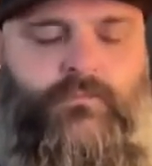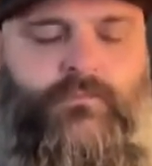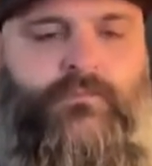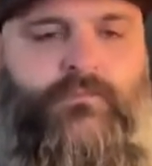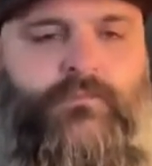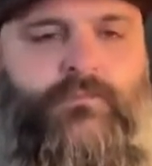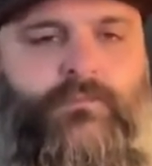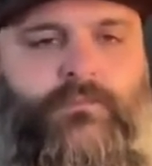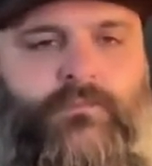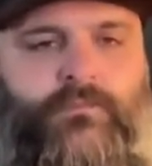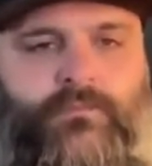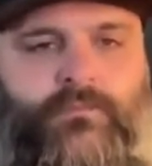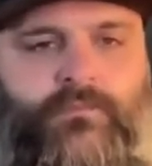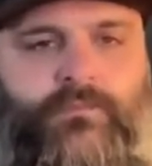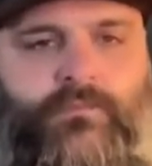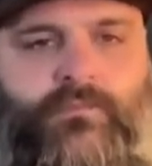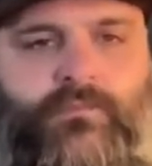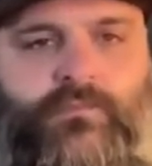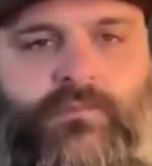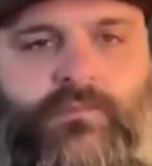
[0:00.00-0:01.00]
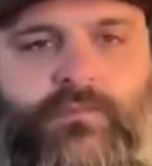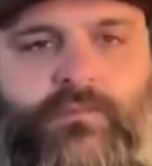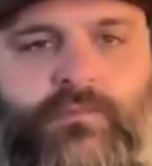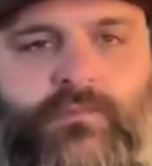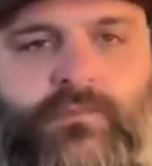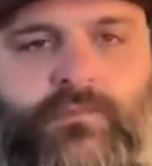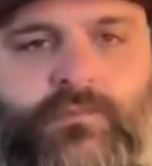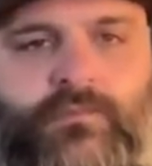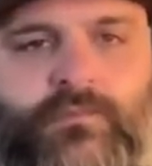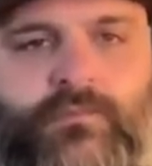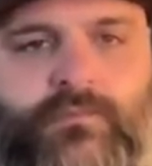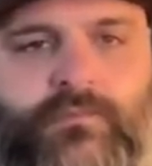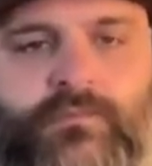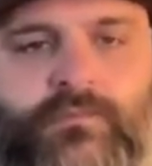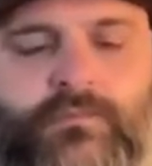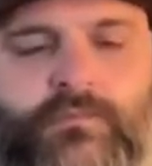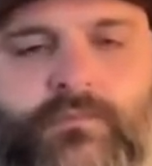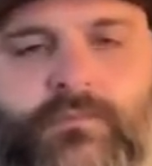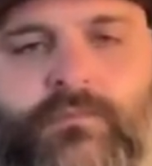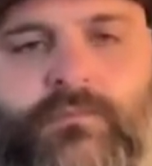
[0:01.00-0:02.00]

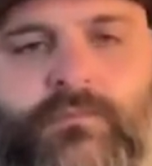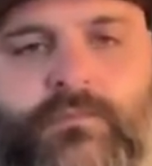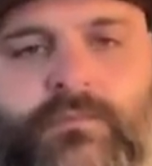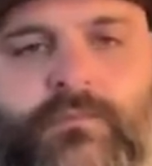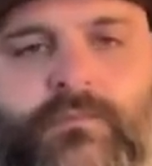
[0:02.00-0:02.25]
[no speech]